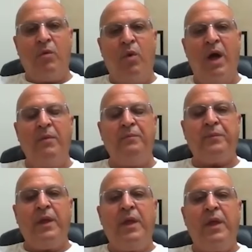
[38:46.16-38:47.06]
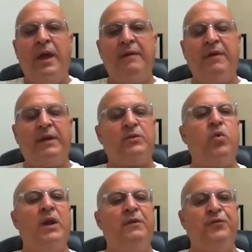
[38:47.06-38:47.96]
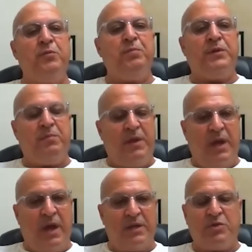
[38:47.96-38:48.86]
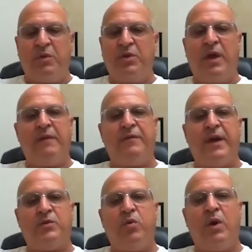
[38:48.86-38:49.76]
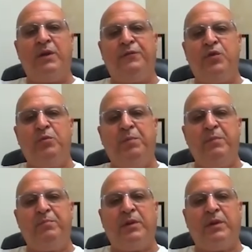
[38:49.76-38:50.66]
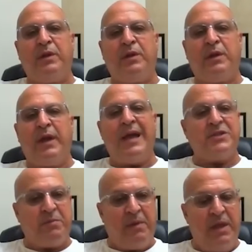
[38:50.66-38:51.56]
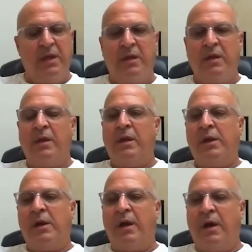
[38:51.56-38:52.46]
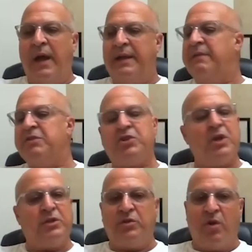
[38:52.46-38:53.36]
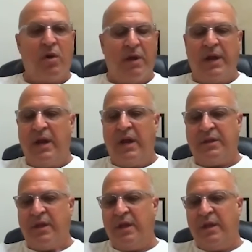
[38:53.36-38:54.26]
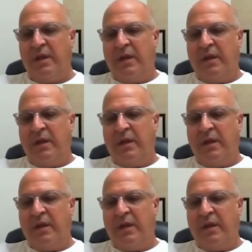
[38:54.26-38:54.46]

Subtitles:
Well. I've had quite a few, to be honest with you, I've had quite a few people ask me. I never shut the door on anything.